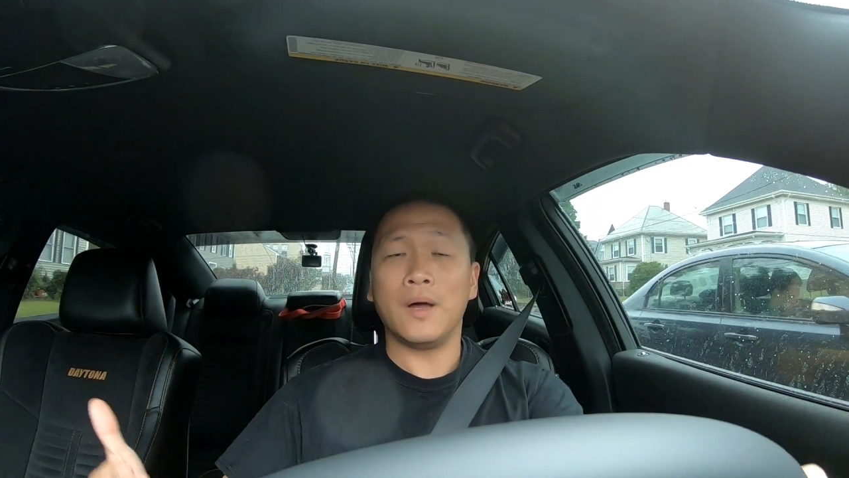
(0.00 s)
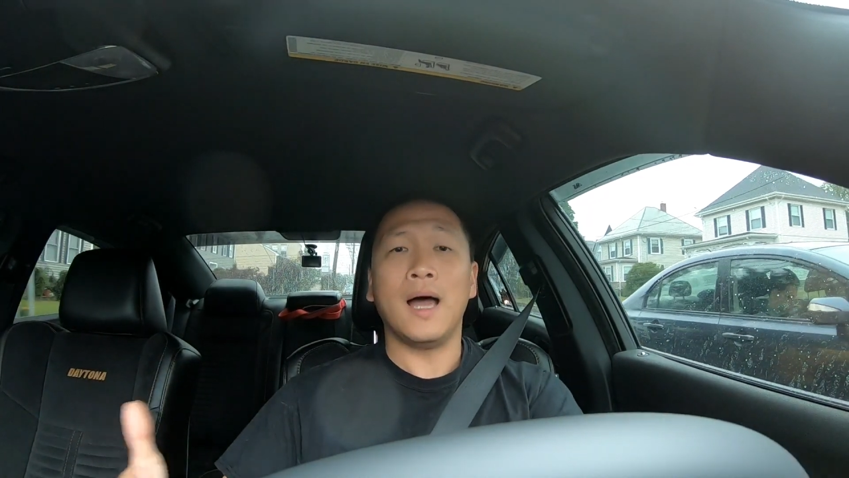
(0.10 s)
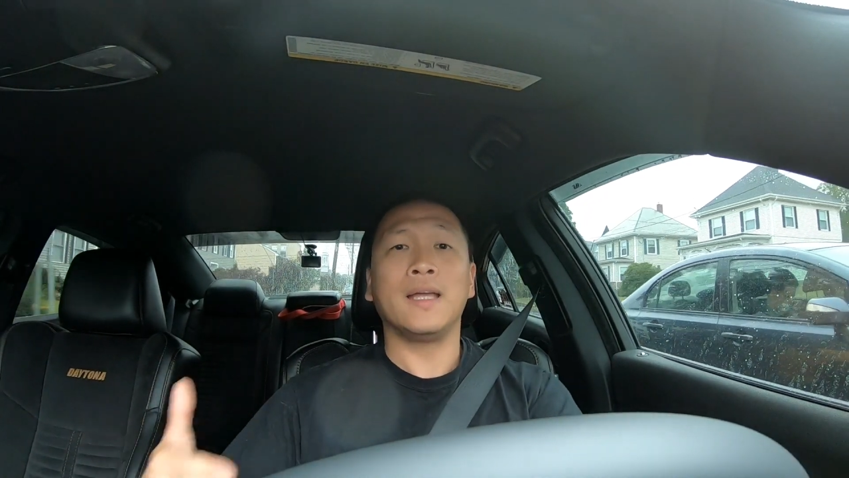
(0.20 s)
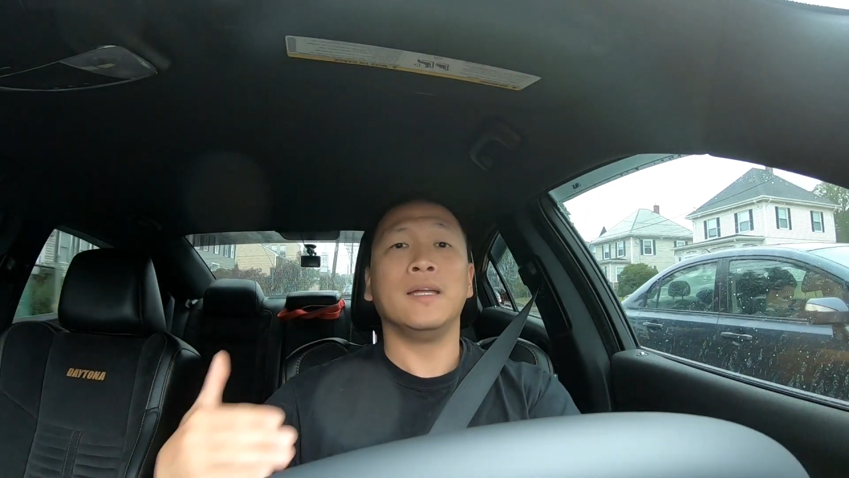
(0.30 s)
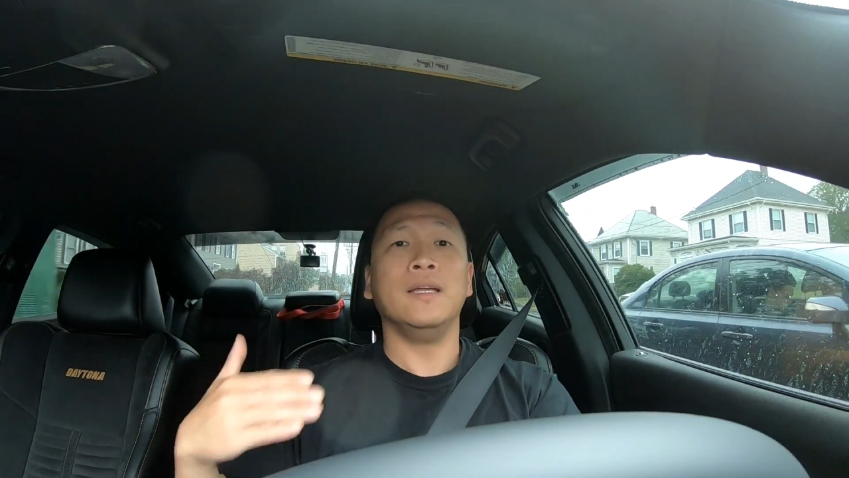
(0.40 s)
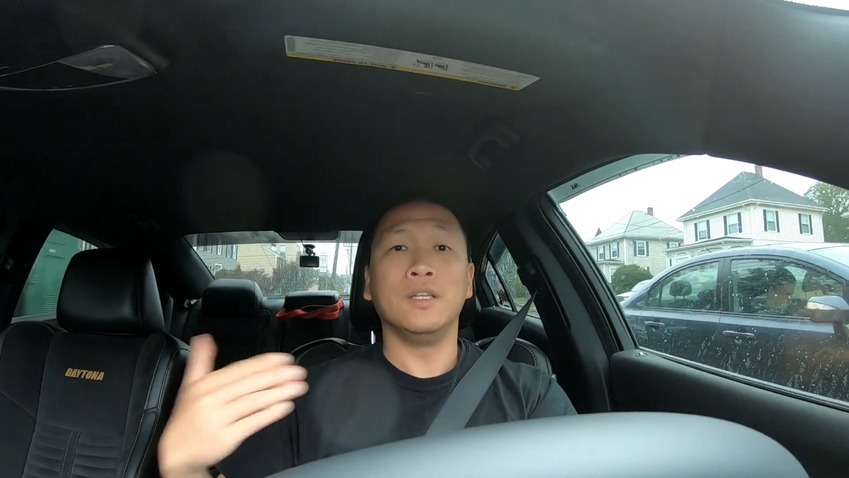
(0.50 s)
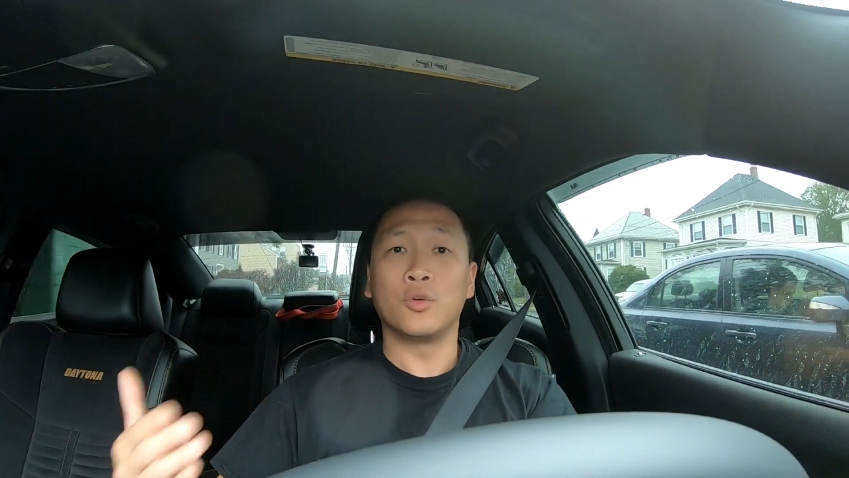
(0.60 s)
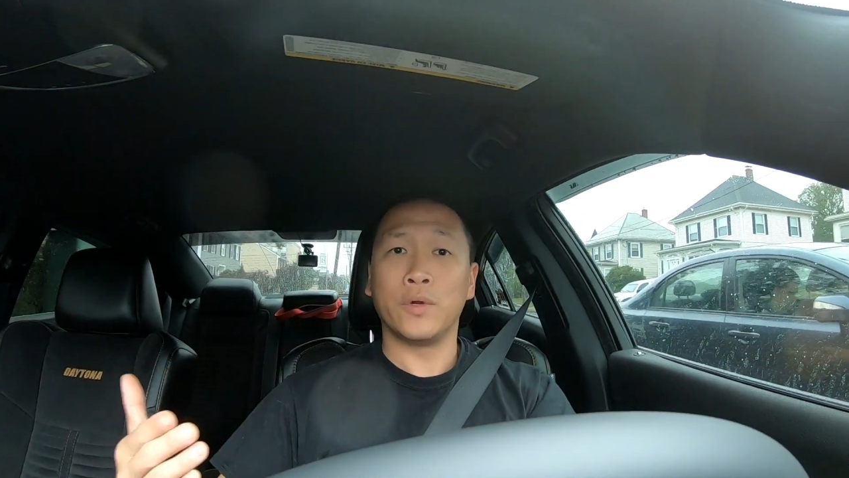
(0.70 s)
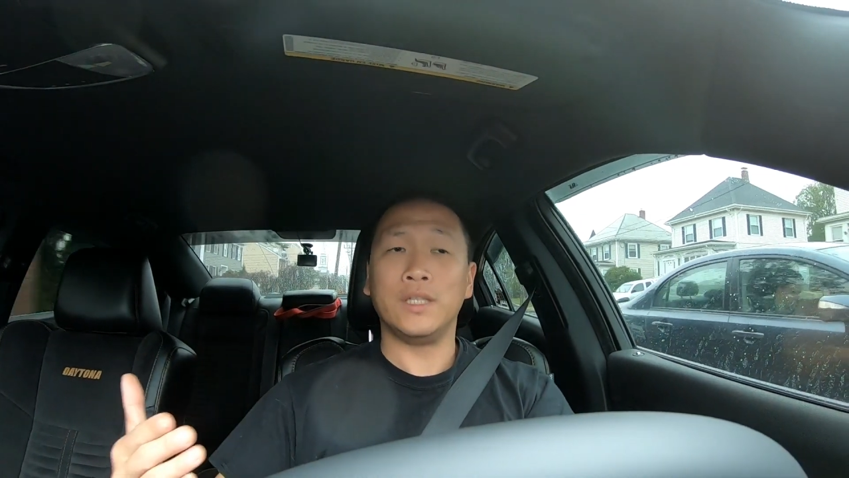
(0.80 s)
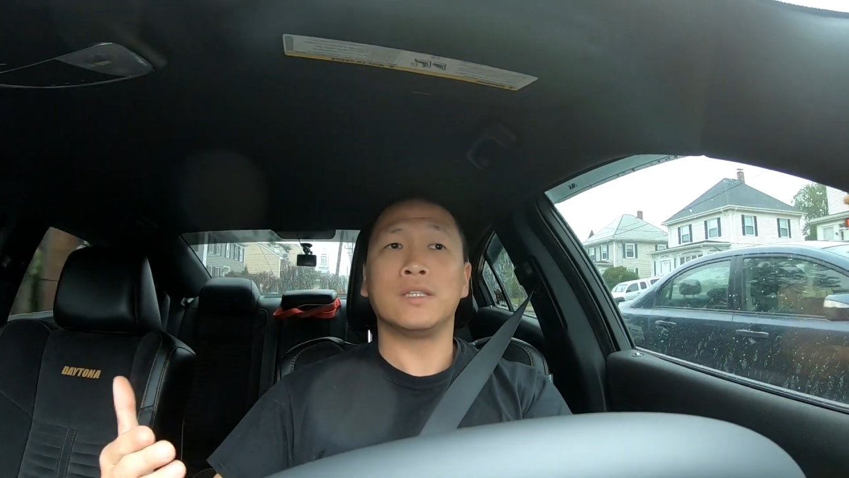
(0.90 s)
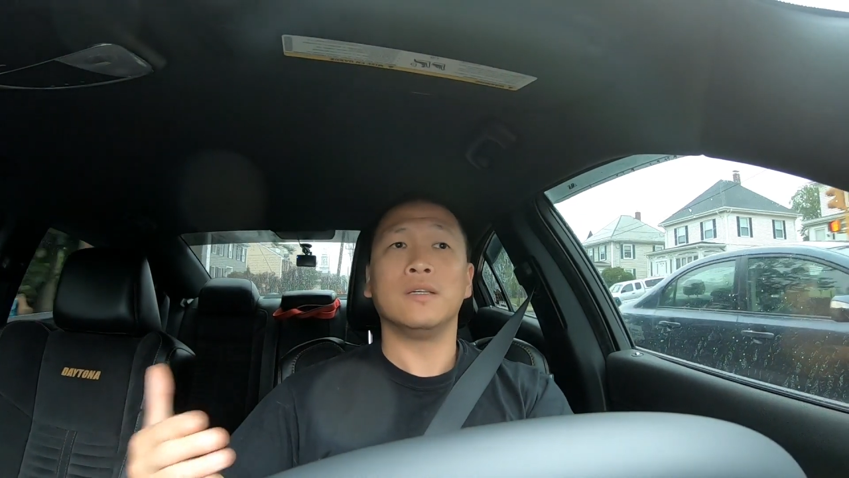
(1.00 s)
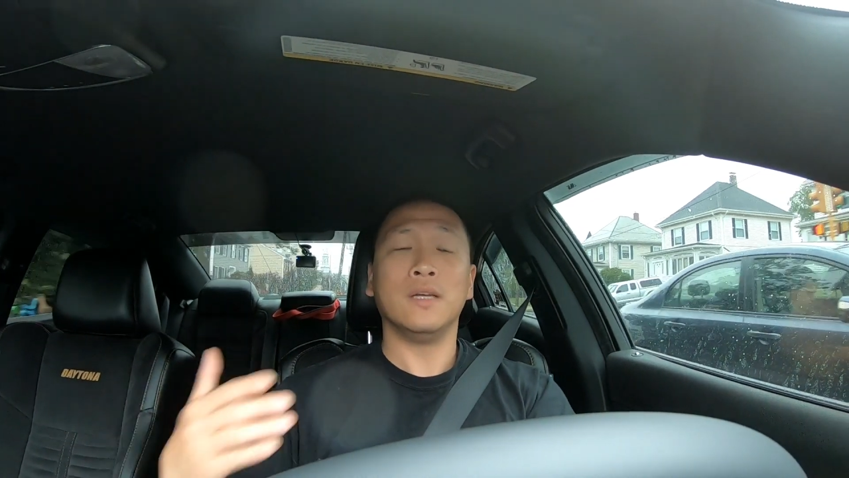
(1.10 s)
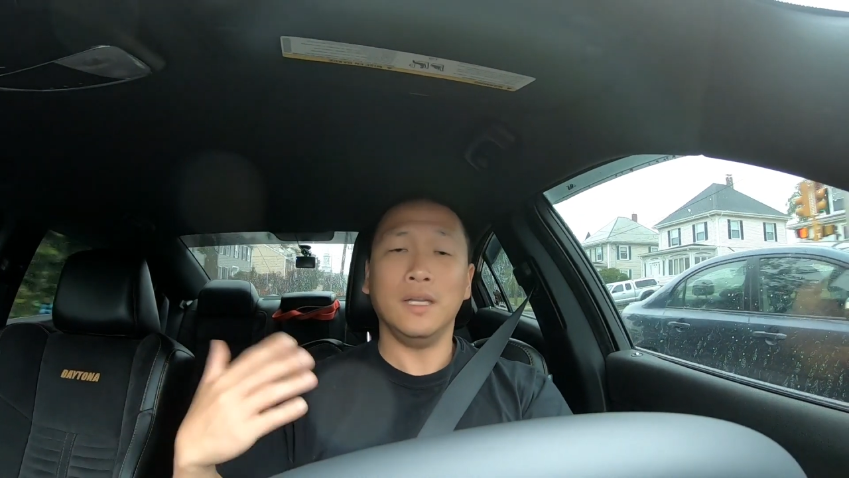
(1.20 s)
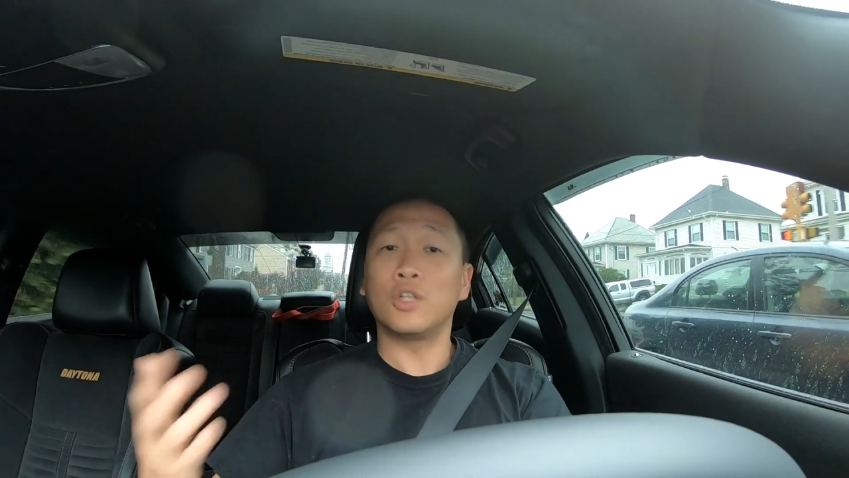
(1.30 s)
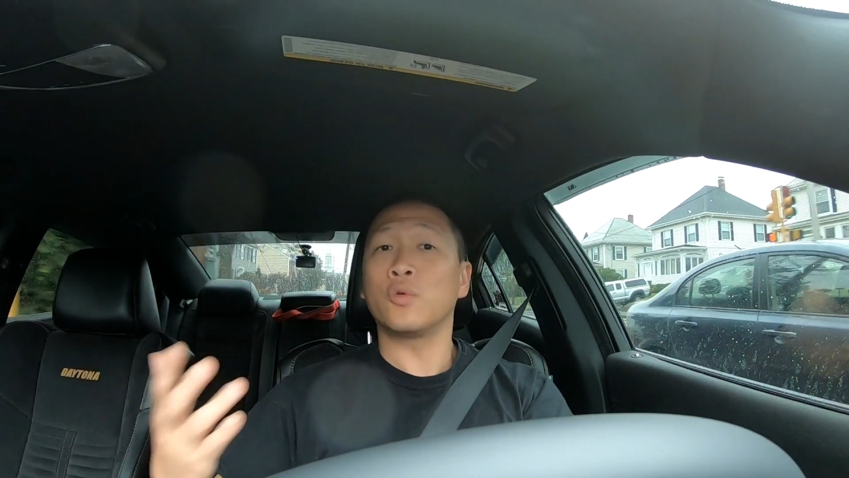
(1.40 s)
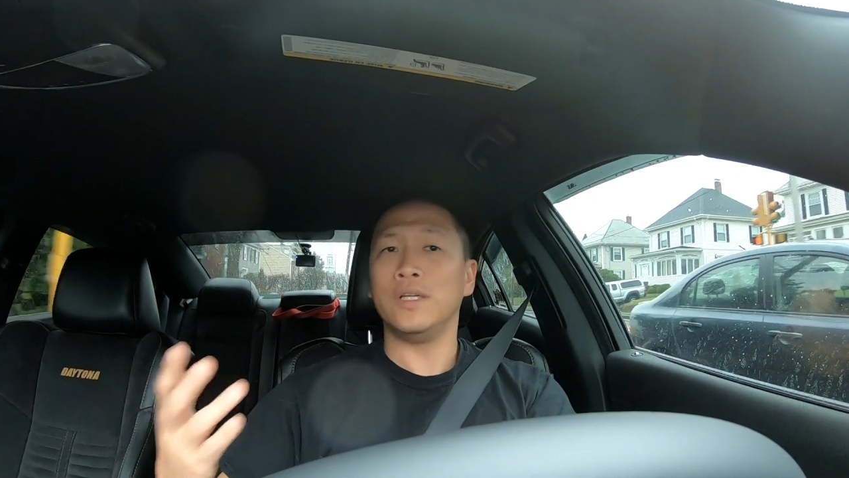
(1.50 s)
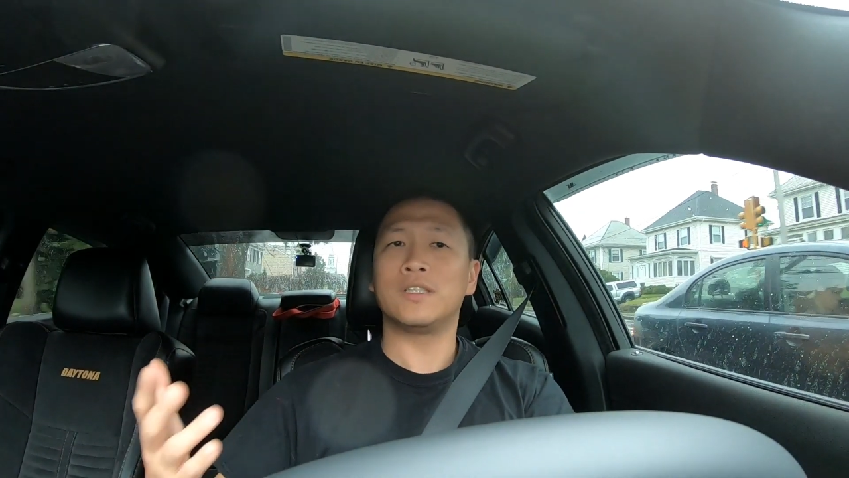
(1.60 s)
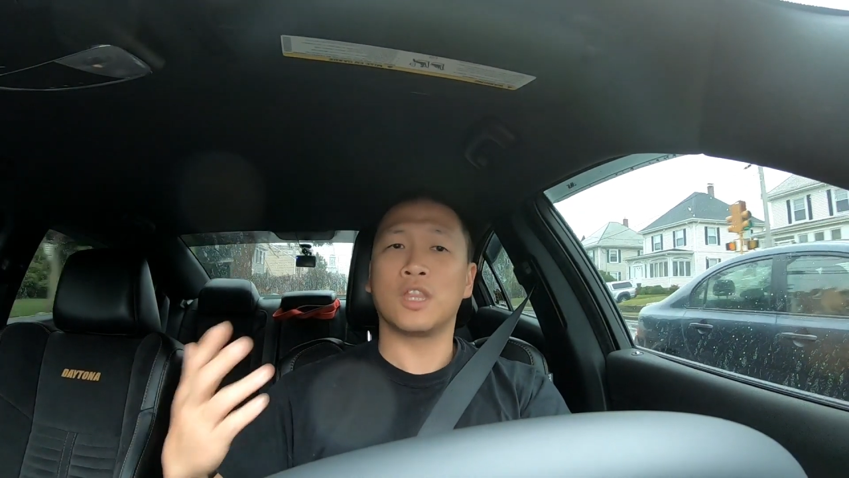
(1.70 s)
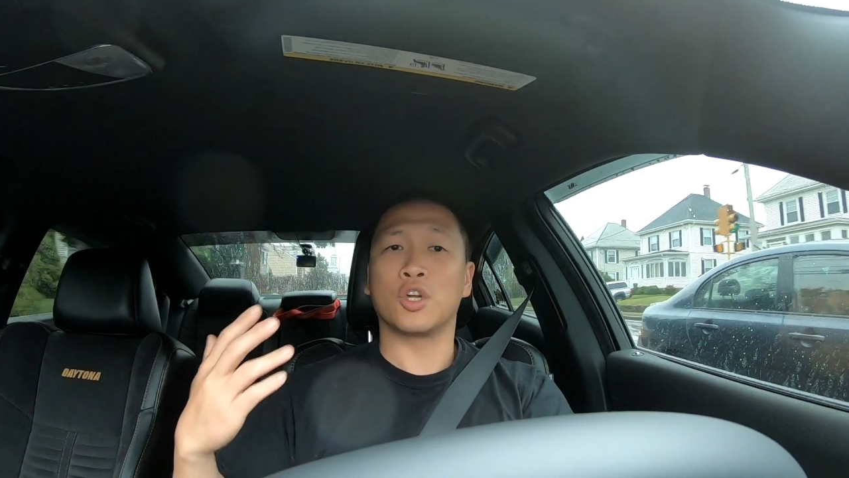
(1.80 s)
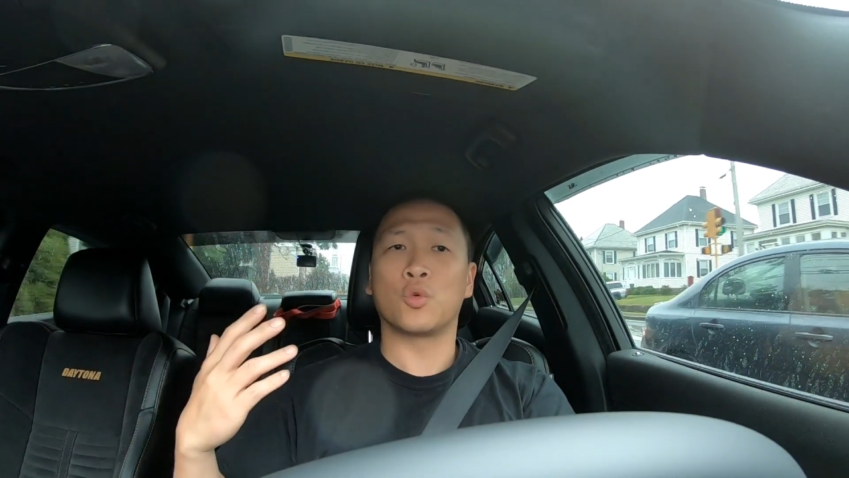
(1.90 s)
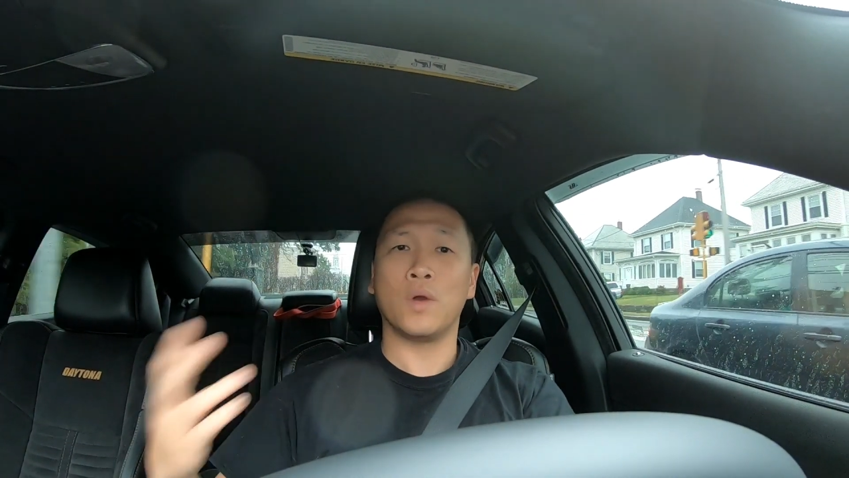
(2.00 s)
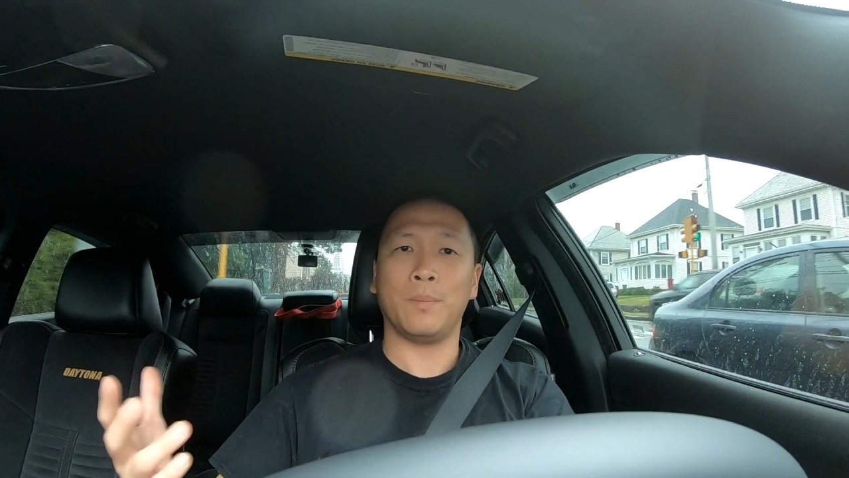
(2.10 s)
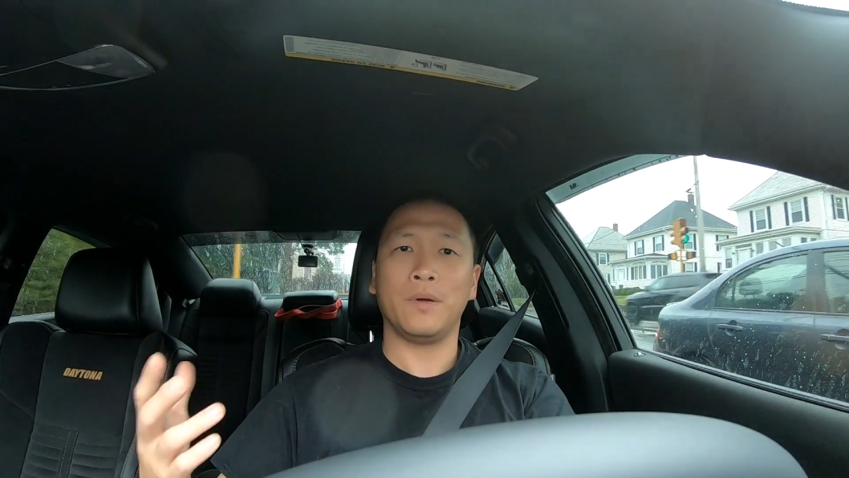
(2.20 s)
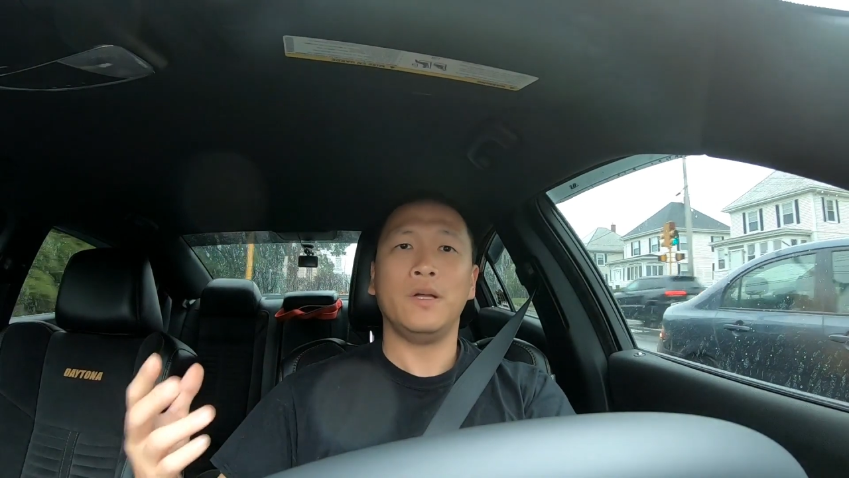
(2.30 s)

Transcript: I can increase the grip.